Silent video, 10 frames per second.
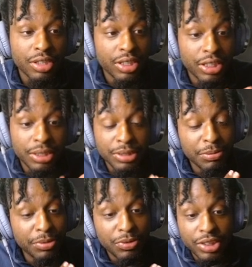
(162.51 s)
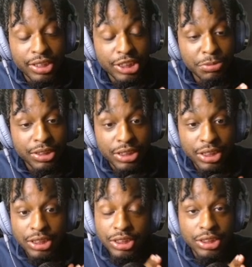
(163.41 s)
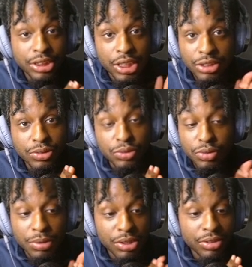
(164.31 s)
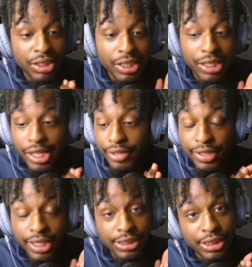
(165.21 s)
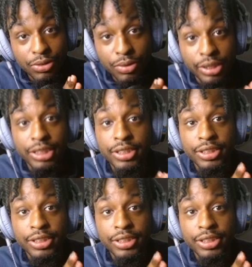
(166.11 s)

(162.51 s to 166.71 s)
I've been wanting to experience that shit since high school, bro, and I have yet to do it.